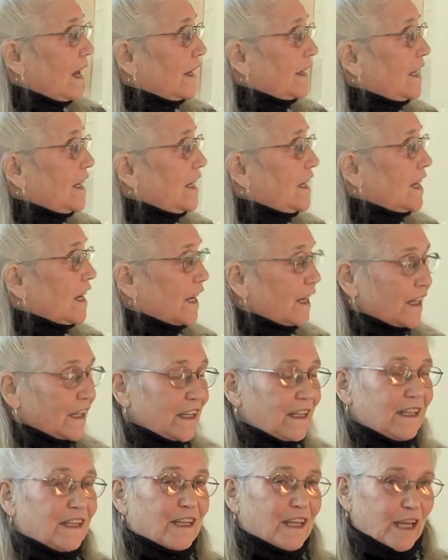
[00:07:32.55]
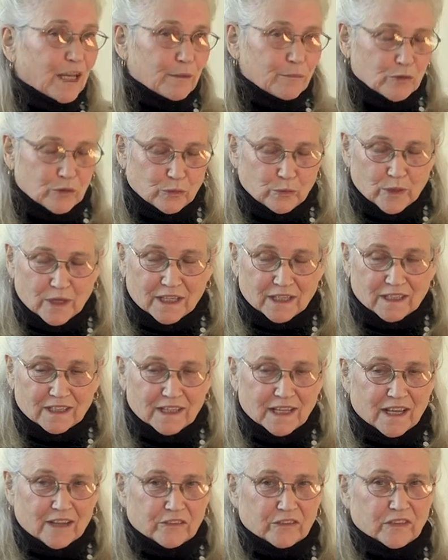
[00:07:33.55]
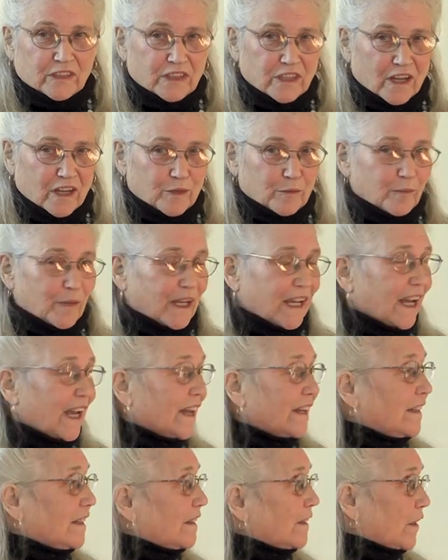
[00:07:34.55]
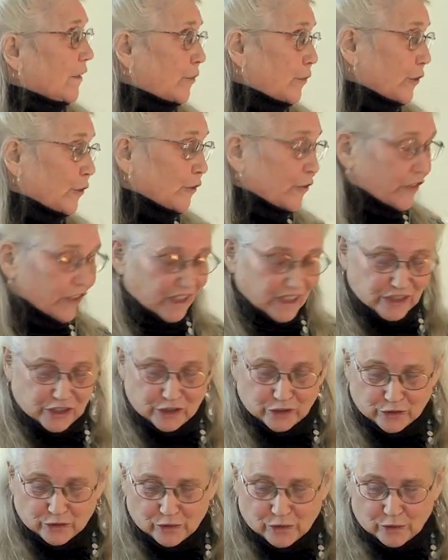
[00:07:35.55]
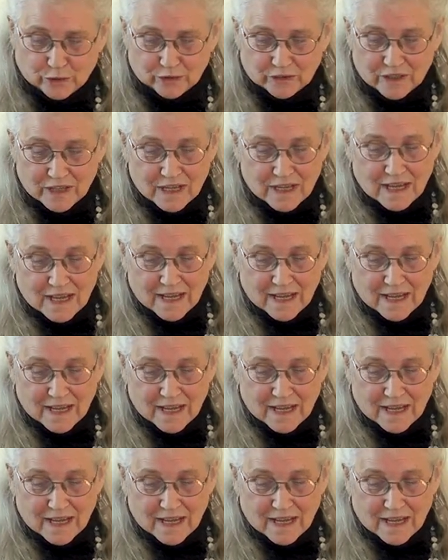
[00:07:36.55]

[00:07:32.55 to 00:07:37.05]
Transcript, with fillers: He, he came to Whately as a young man, a 13 year old,